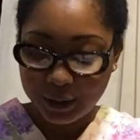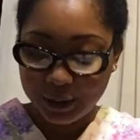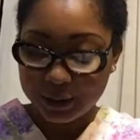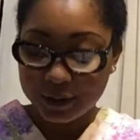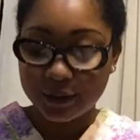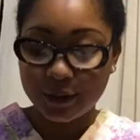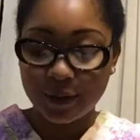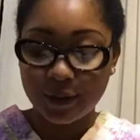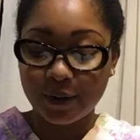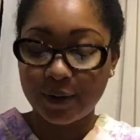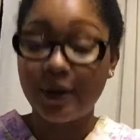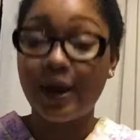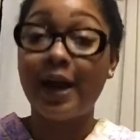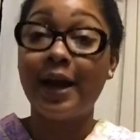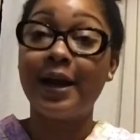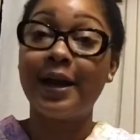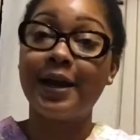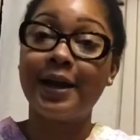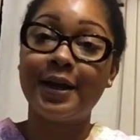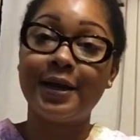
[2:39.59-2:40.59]
So
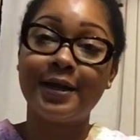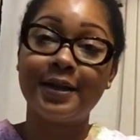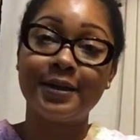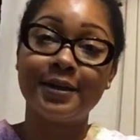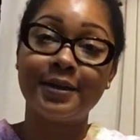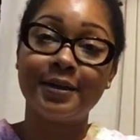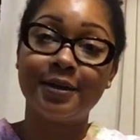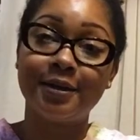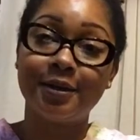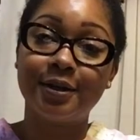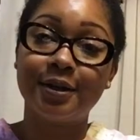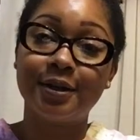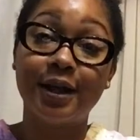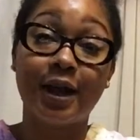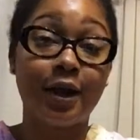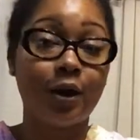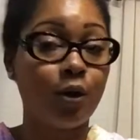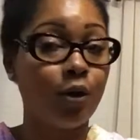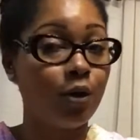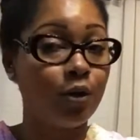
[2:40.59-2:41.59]
I
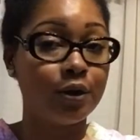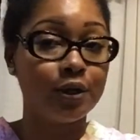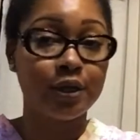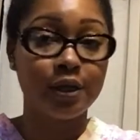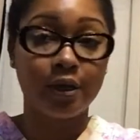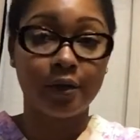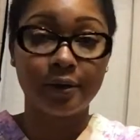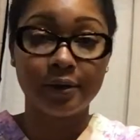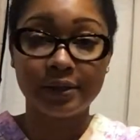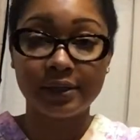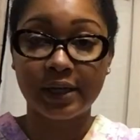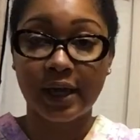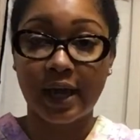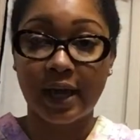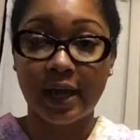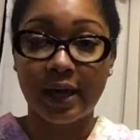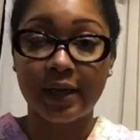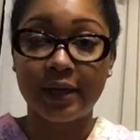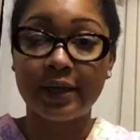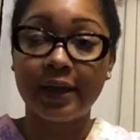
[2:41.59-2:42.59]
got all Kiara
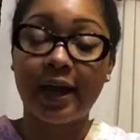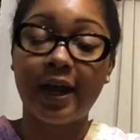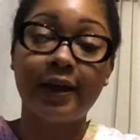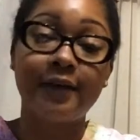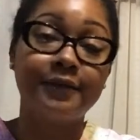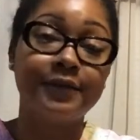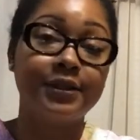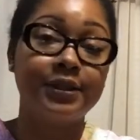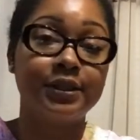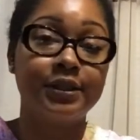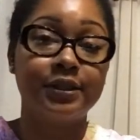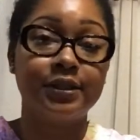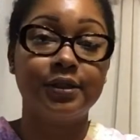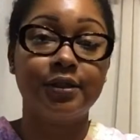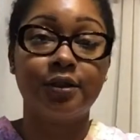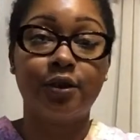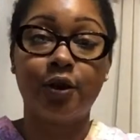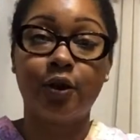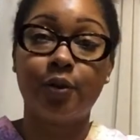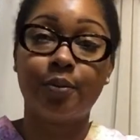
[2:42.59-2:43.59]
Sky. I've seen